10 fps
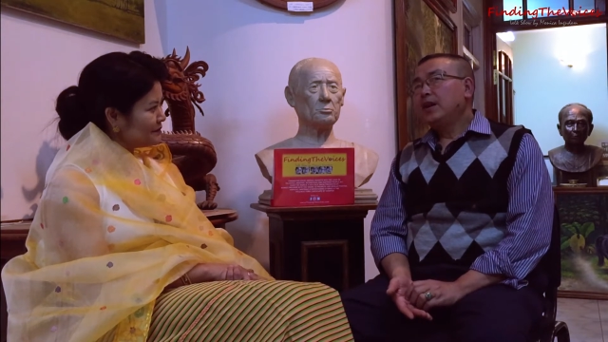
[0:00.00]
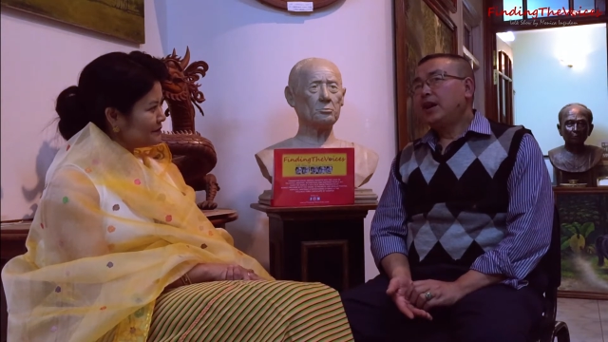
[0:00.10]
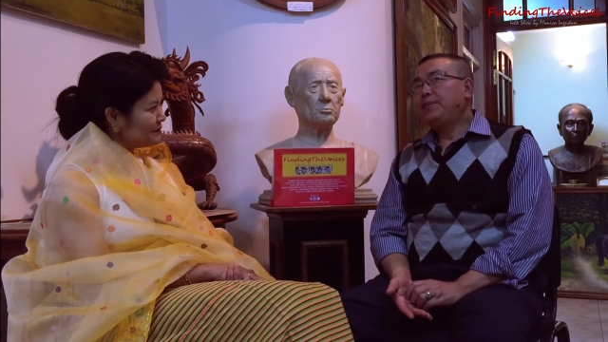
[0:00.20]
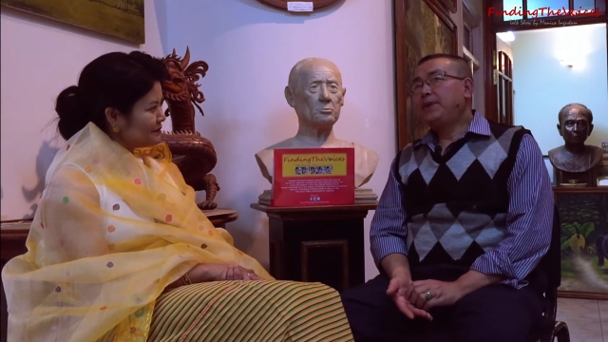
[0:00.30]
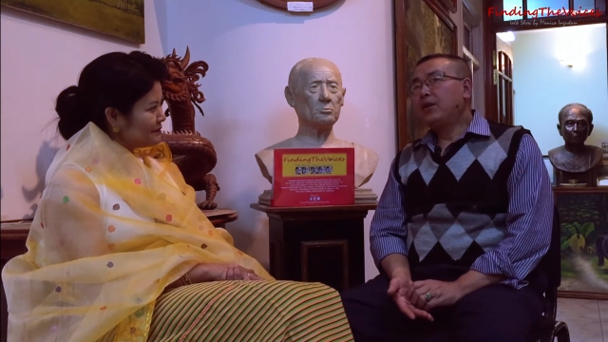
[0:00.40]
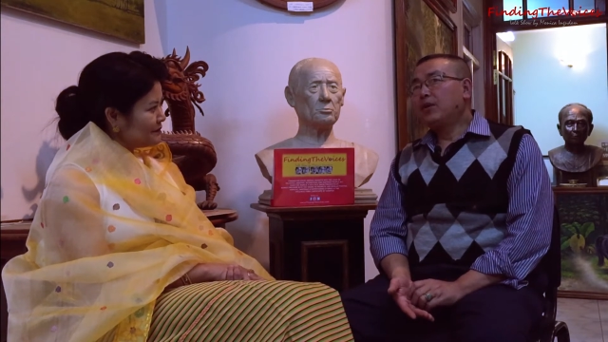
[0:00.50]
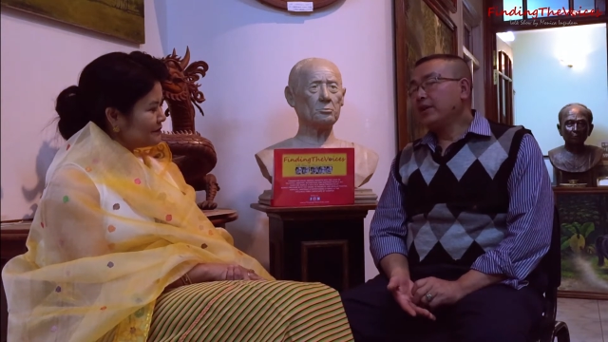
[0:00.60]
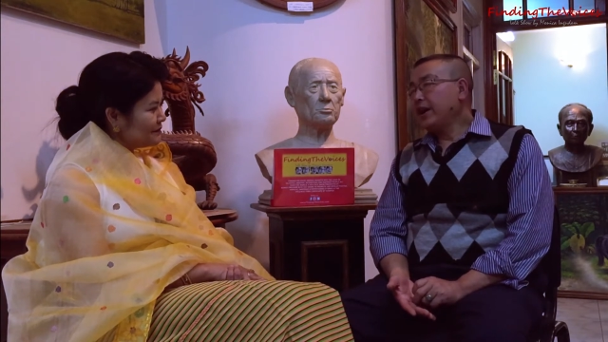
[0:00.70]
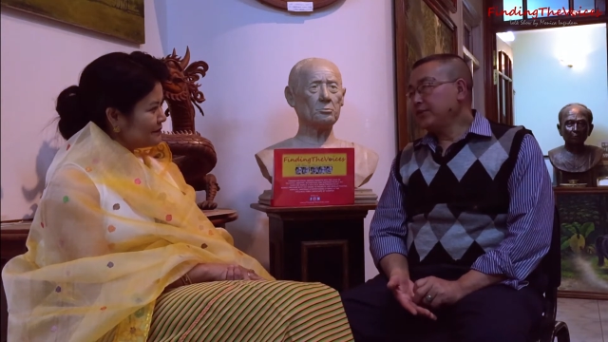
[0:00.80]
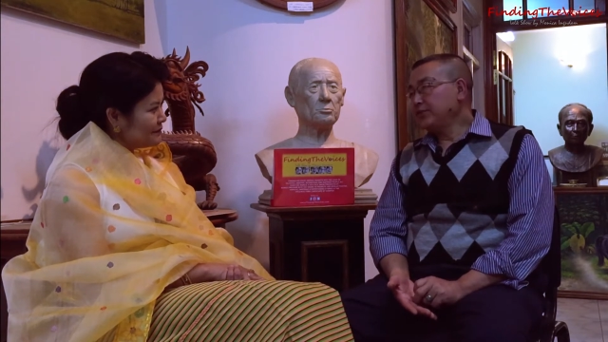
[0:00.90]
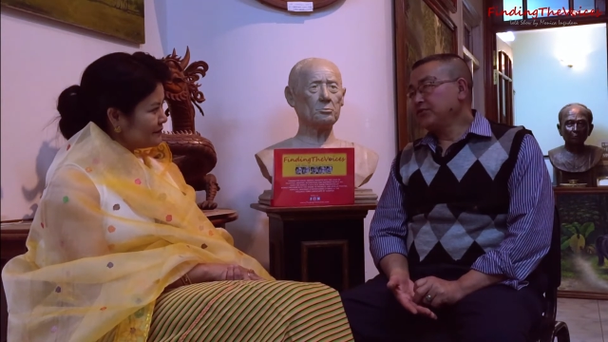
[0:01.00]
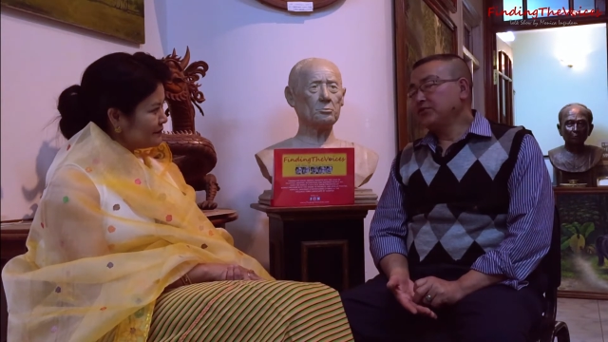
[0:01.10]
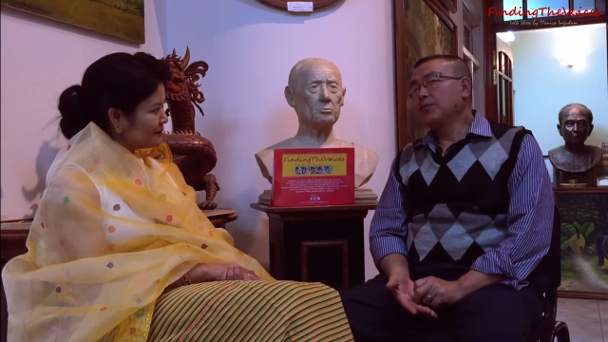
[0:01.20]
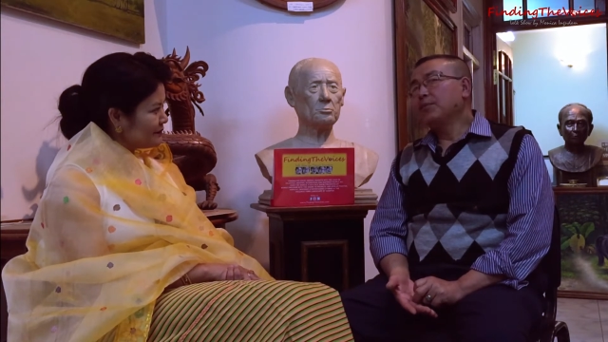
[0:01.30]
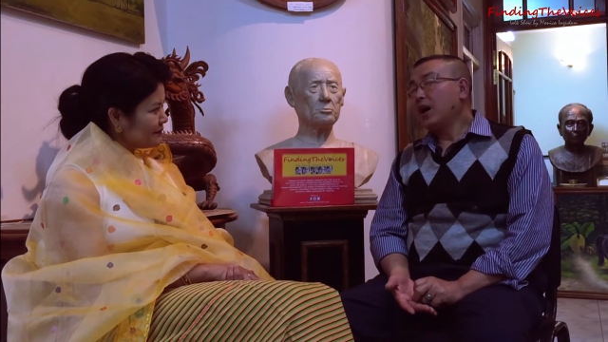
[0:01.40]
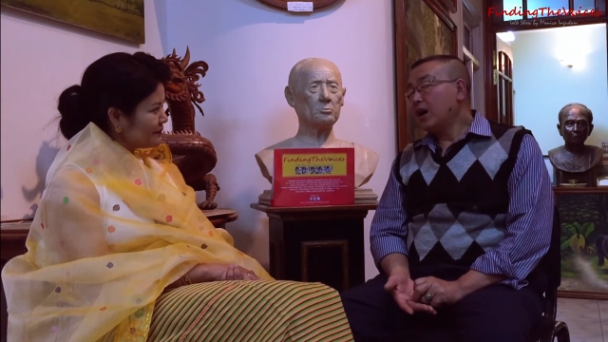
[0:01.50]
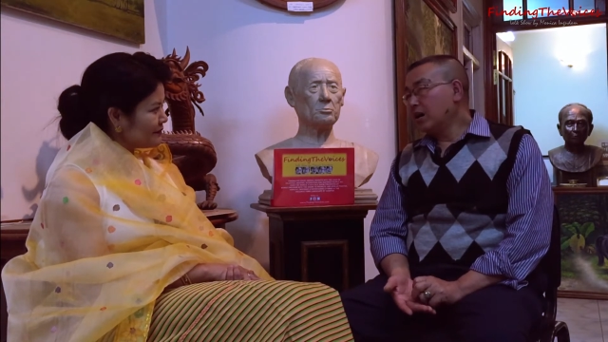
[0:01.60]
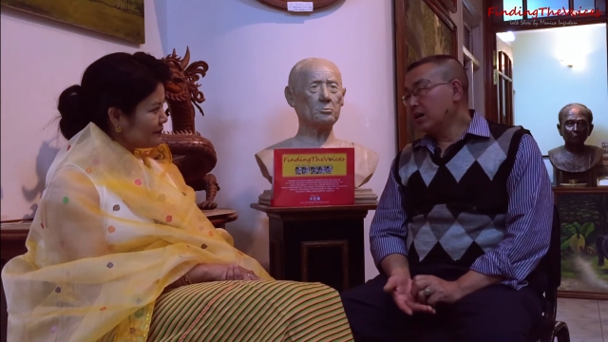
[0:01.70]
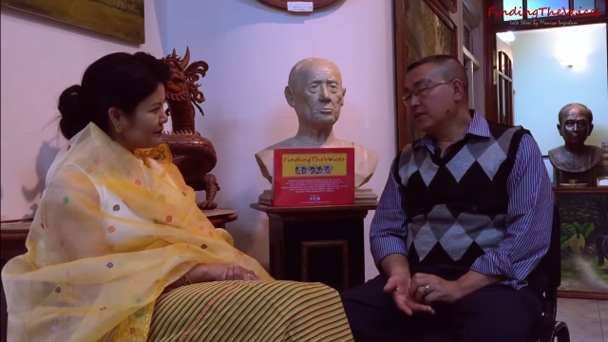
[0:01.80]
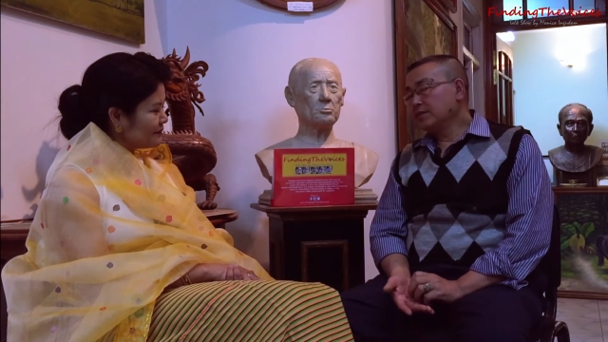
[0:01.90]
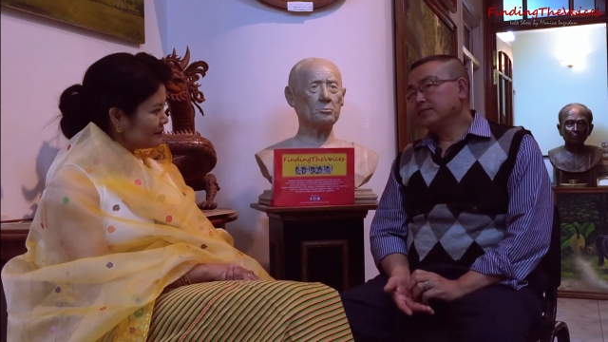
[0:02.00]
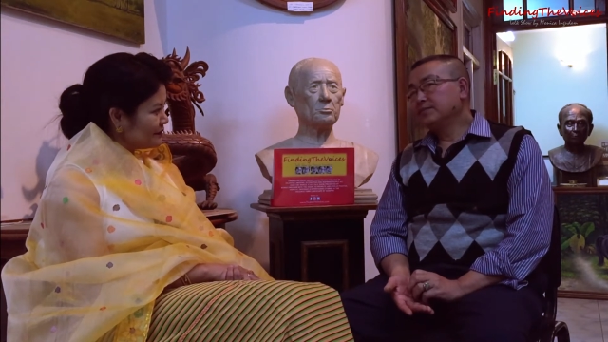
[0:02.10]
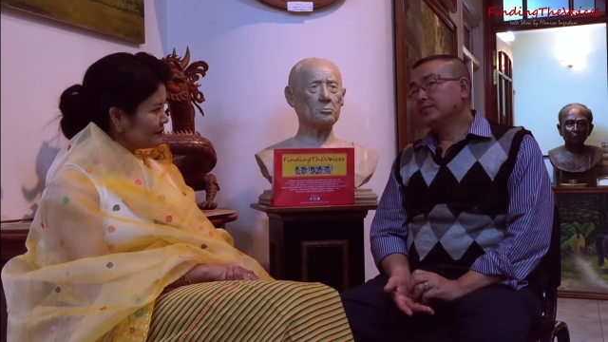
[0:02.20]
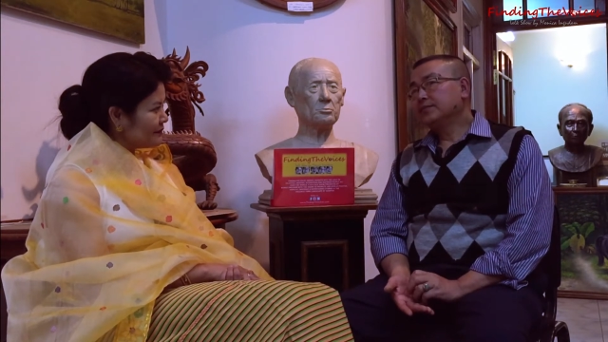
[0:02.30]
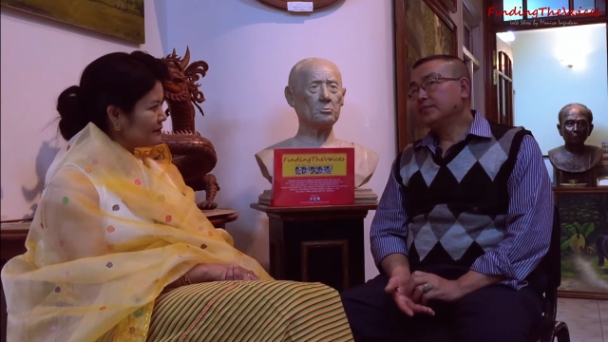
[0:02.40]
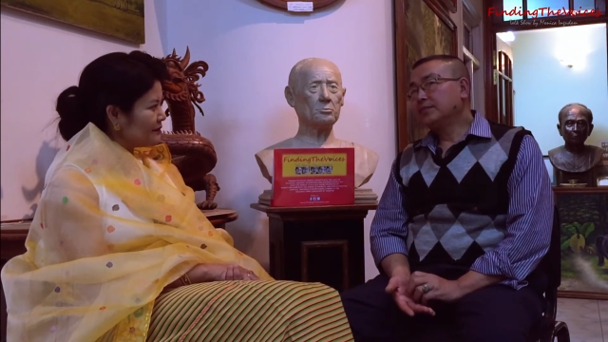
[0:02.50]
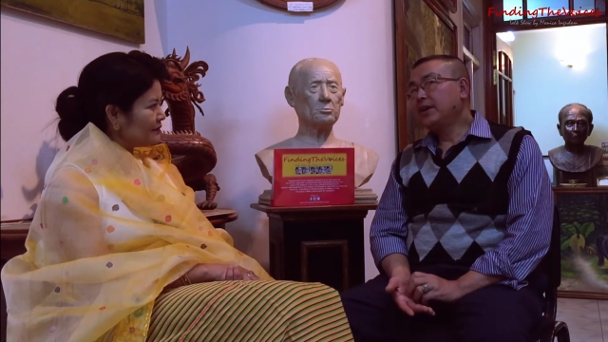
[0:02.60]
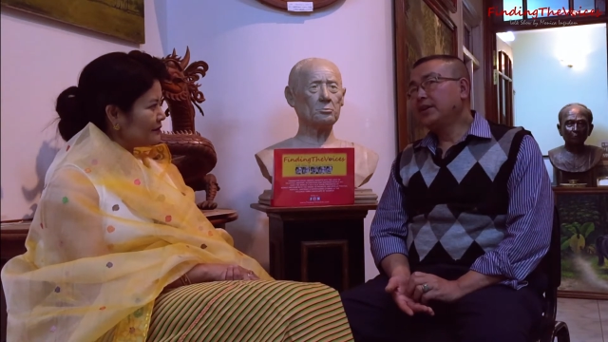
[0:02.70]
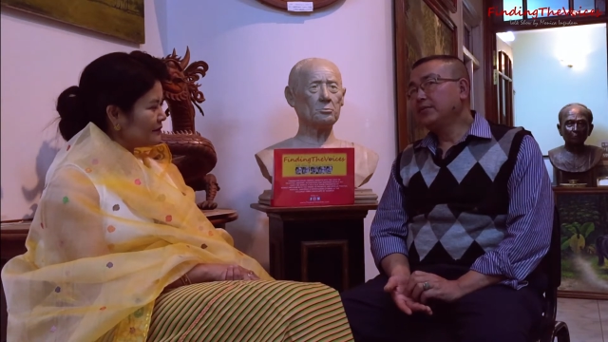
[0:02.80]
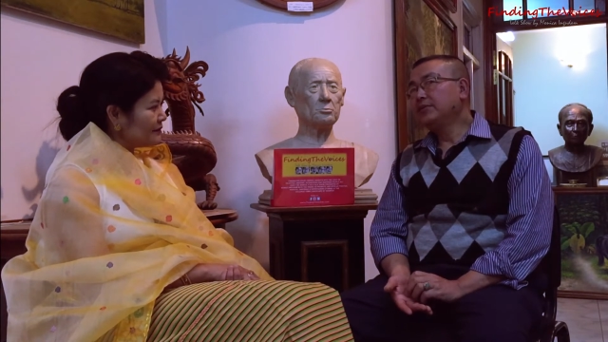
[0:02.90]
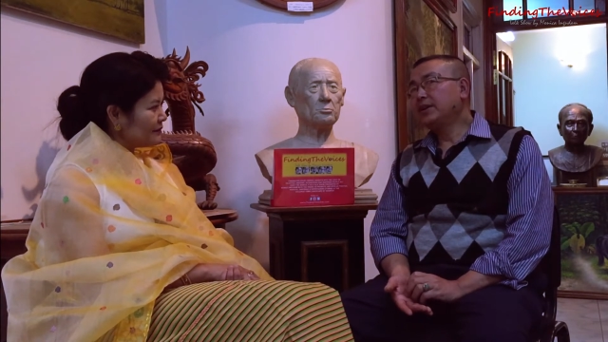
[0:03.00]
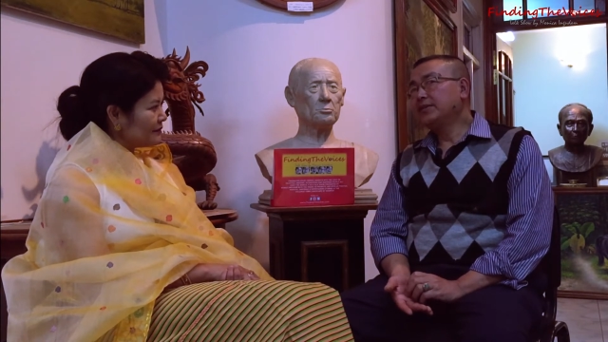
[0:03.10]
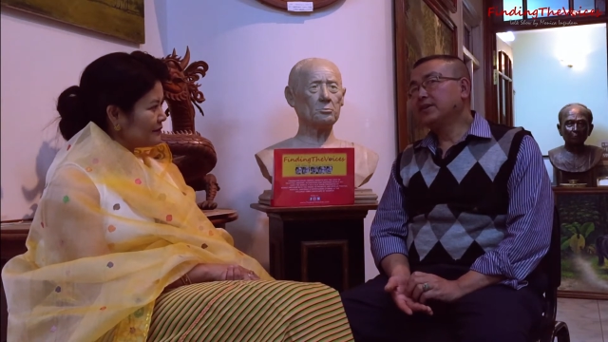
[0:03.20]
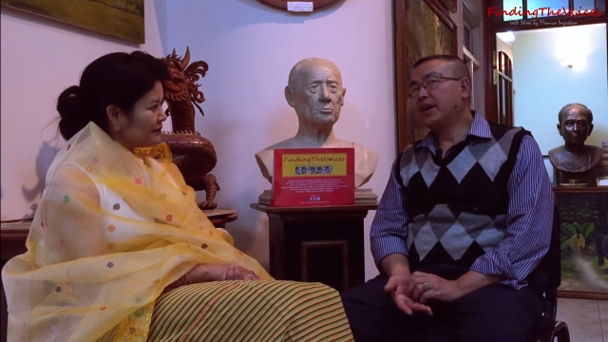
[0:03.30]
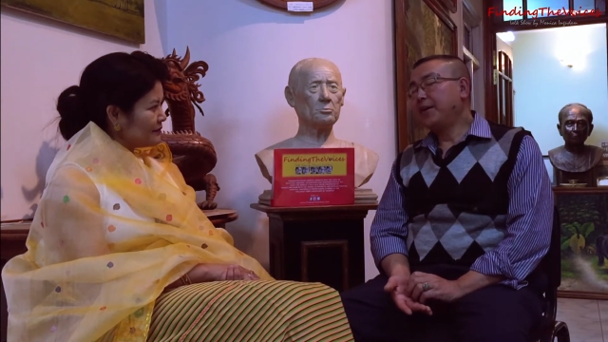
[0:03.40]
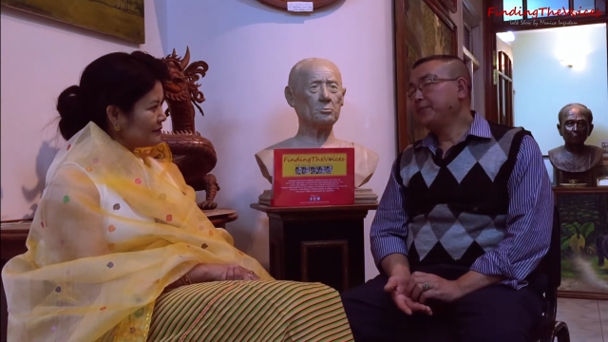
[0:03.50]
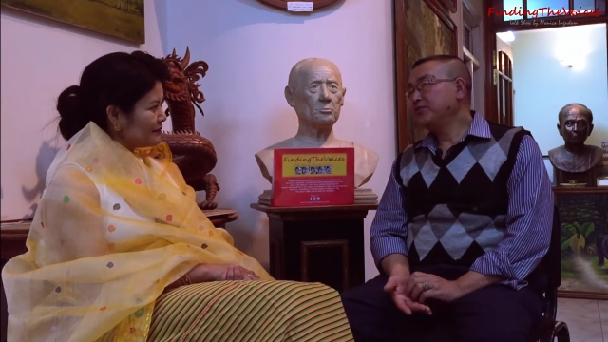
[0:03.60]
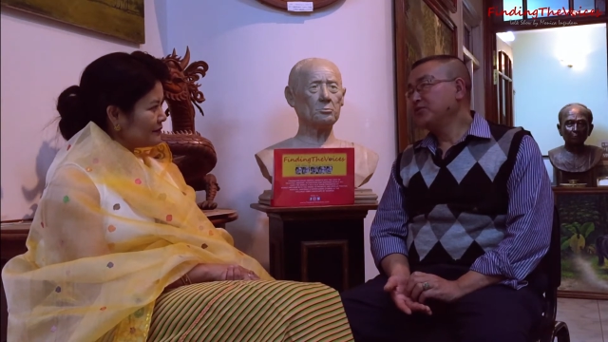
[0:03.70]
Speaker 1: Every organization of art, mm-hmm. they knew that I am the